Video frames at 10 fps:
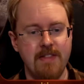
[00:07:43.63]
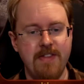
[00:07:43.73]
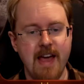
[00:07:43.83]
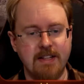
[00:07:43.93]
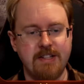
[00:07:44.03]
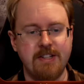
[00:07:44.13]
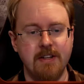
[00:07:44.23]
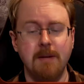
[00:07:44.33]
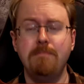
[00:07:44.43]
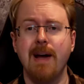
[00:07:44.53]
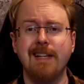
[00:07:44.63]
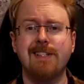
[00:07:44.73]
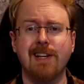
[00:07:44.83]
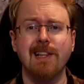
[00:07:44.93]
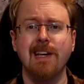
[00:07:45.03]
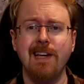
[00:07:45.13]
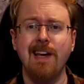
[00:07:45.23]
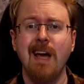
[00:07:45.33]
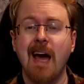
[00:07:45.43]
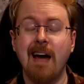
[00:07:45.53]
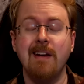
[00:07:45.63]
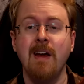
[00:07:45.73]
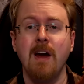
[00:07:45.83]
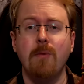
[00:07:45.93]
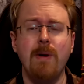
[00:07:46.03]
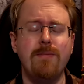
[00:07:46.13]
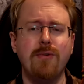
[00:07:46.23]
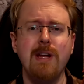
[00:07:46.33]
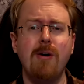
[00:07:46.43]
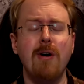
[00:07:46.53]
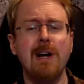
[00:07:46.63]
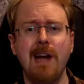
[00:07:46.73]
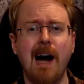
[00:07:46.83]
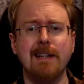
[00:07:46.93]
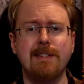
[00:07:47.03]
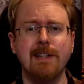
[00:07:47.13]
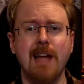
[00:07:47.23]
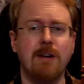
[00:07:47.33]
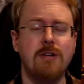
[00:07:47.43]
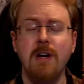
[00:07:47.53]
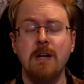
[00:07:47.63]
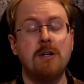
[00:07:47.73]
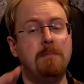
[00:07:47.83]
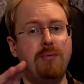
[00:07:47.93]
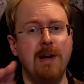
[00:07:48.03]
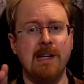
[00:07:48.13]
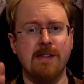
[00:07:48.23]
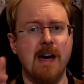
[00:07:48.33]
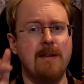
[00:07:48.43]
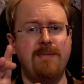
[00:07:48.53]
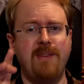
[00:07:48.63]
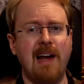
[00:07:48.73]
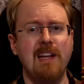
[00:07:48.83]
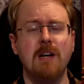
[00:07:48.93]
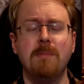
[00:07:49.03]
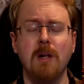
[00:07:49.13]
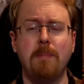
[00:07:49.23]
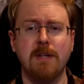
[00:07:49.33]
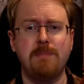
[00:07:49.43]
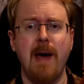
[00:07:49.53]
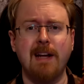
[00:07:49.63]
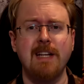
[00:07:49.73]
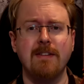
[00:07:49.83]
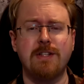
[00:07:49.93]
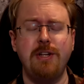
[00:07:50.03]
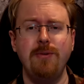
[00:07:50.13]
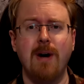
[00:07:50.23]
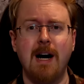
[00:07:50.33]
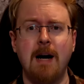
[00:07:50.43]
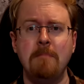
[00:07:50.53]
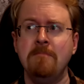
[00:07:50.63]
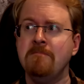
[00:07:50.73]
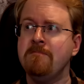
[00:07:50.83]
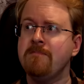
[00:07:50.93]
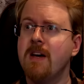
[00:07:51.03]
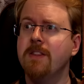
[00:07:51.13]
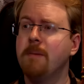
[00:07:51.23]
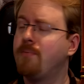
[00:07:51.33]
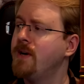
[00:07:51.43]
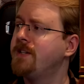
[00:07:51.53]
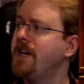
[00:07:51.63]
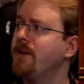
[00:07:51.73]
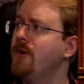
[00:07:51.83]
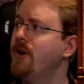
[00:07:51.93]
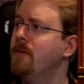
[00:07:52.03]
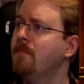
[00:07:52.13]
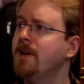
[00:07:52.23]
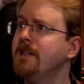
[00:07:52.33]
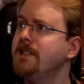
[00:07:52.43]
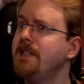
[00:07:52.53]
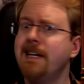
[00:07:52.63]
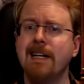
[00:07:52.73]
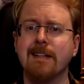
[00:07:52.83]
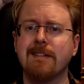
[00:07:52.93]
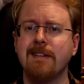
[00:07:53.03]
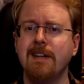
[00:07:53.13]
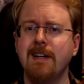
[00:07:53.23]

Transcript: this basically, and we've reorganized it now to bring their valuable perspectives to the printing room. Yes,